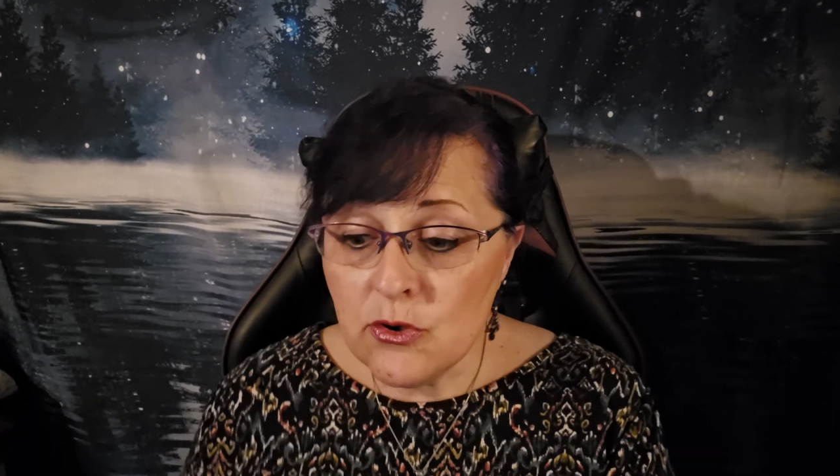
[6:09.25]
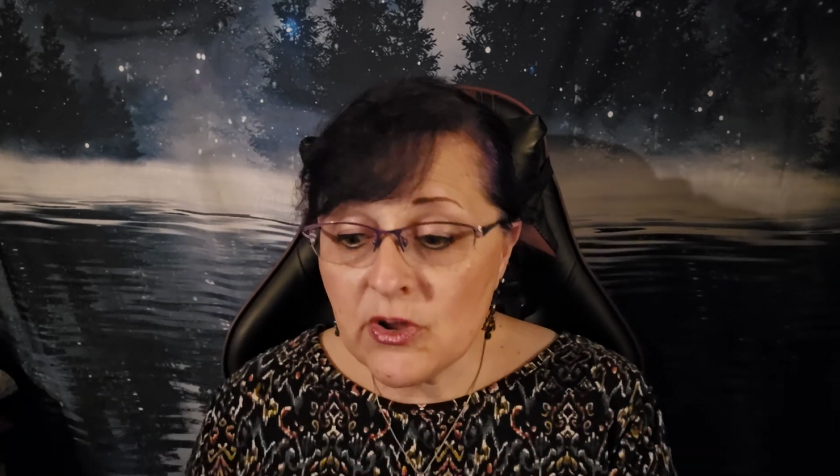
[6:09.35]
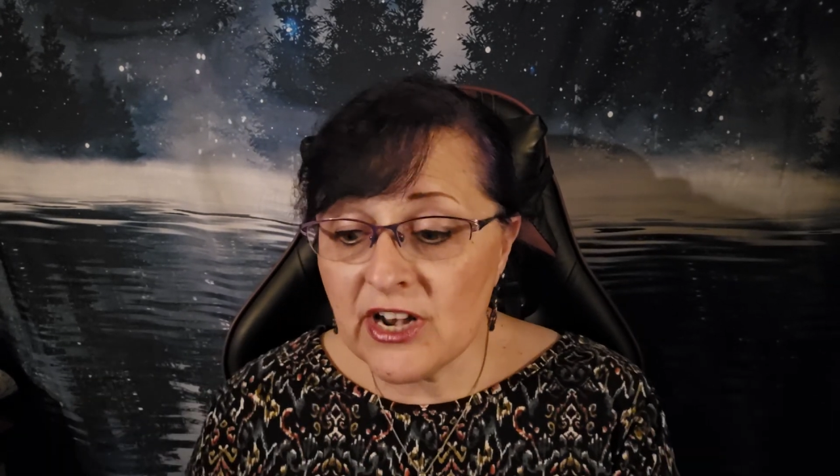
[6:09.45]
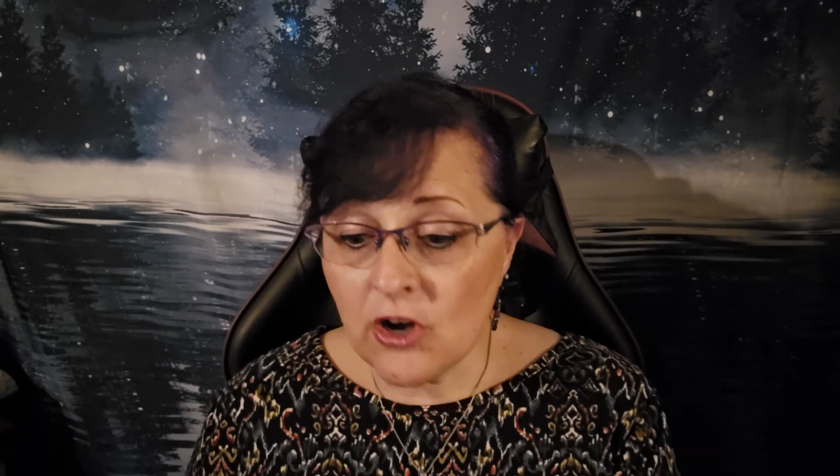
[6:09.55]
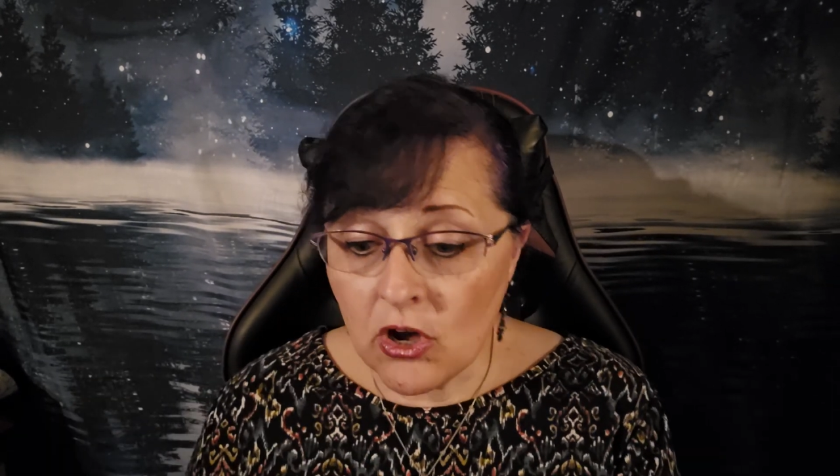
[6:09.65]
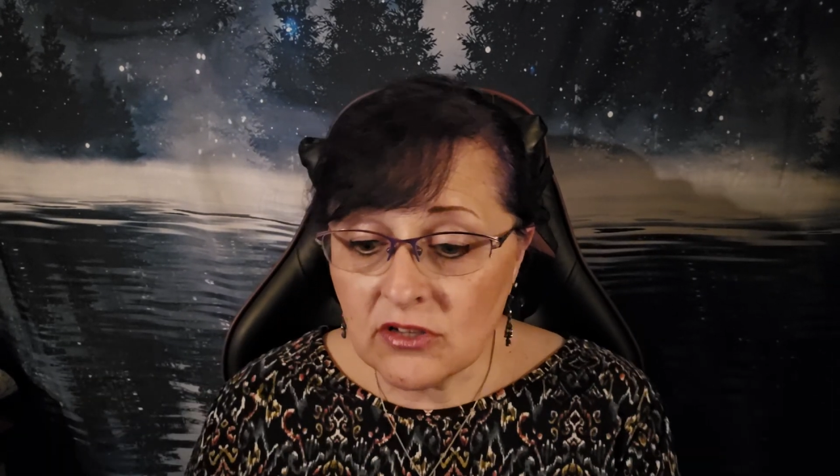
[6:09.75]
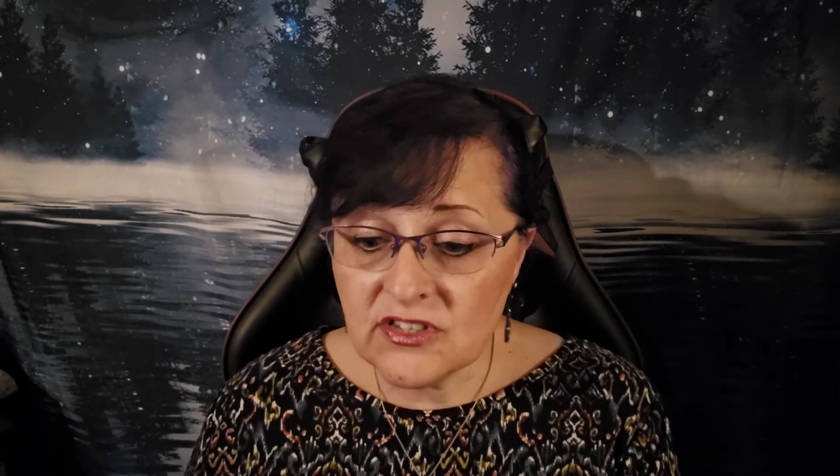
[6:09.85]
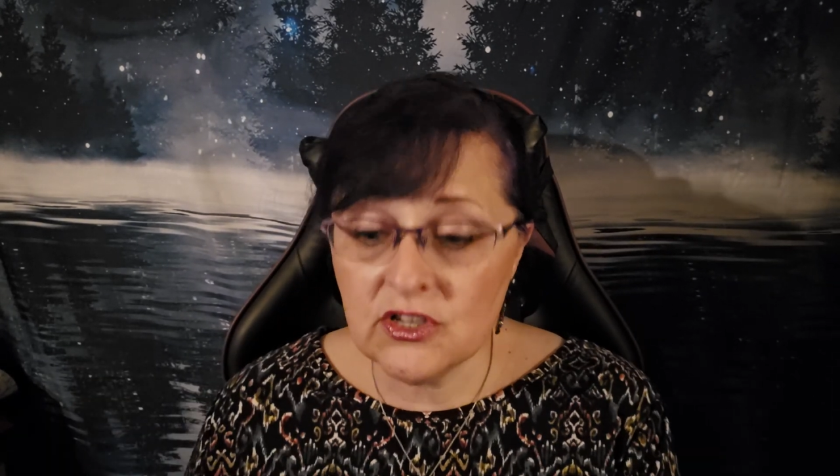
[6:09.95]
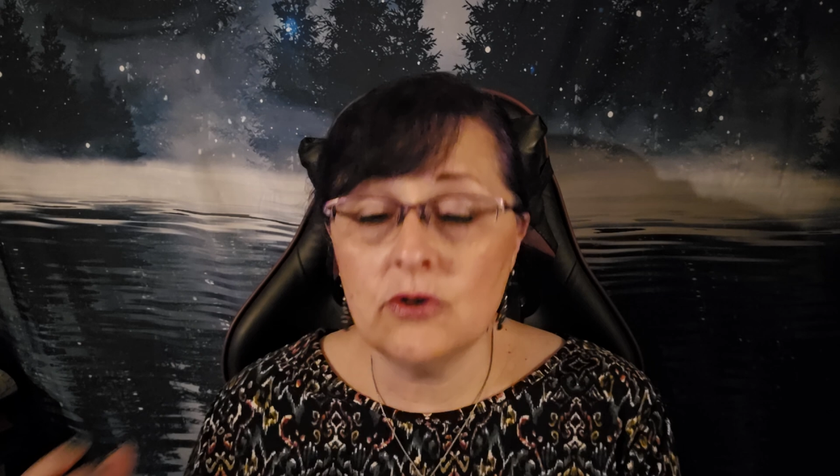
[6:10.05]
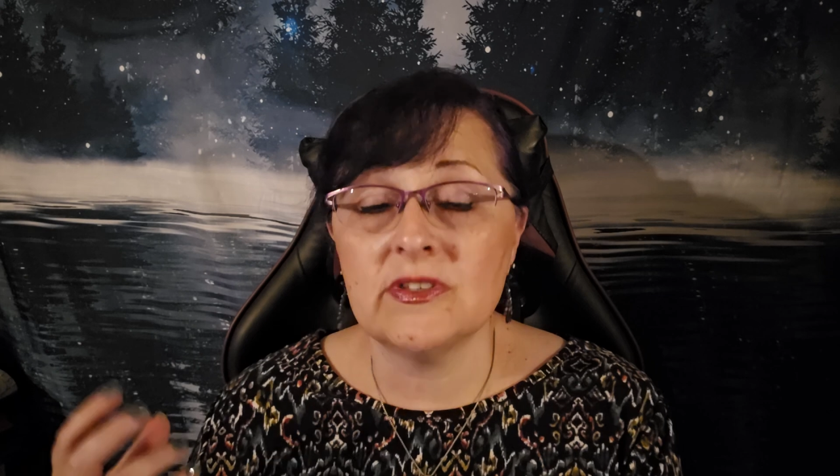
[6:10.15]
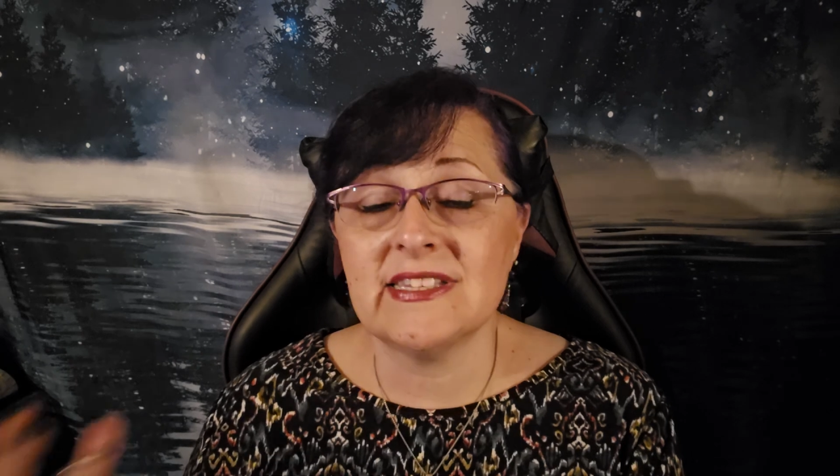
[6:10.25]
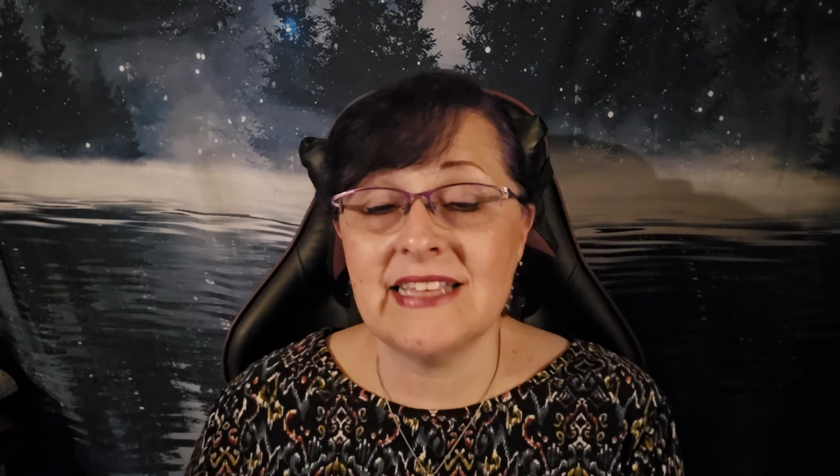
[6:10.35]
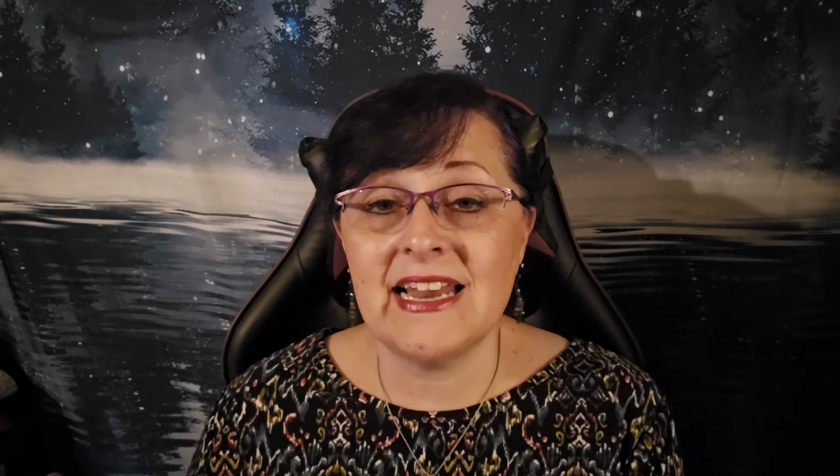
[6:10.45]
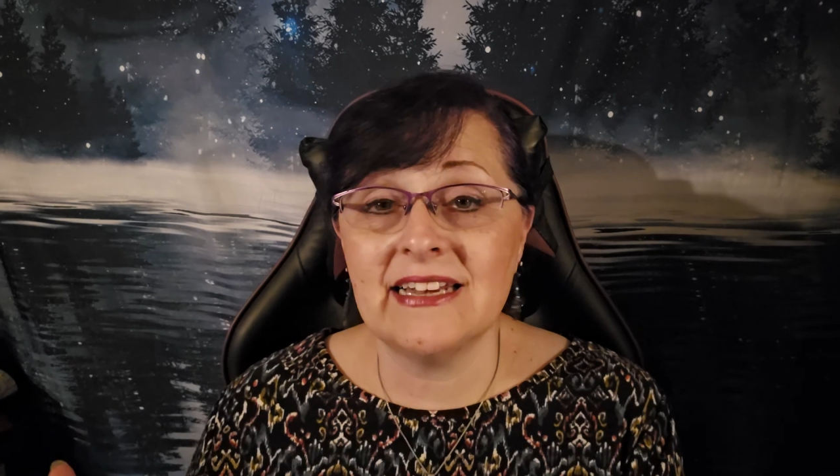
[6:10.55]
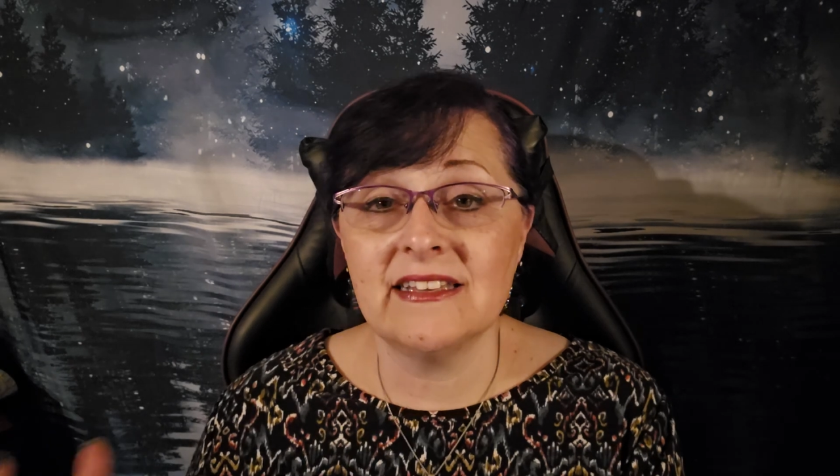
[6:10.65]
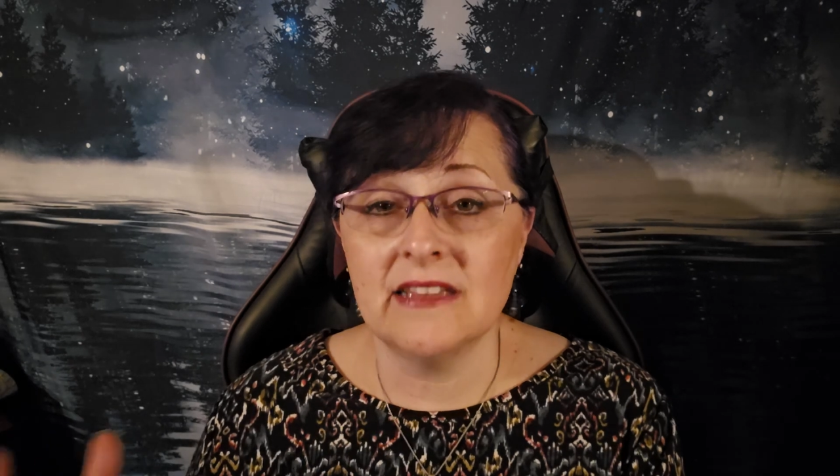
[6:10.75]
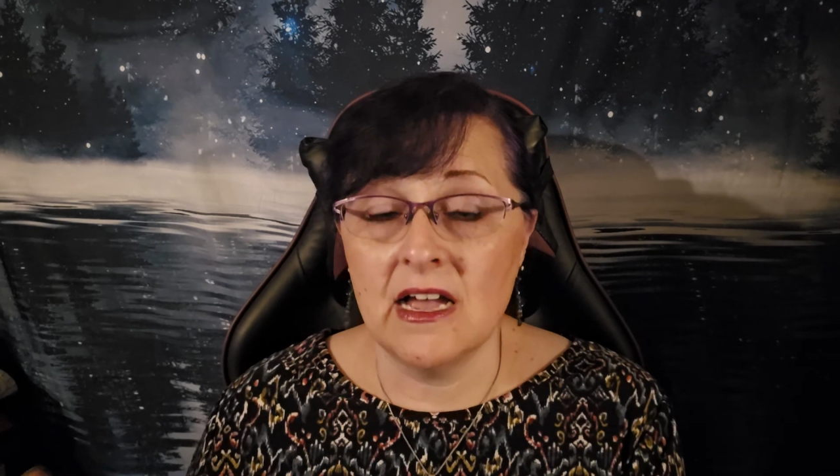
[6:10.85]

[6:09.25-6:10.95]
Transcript: You can also send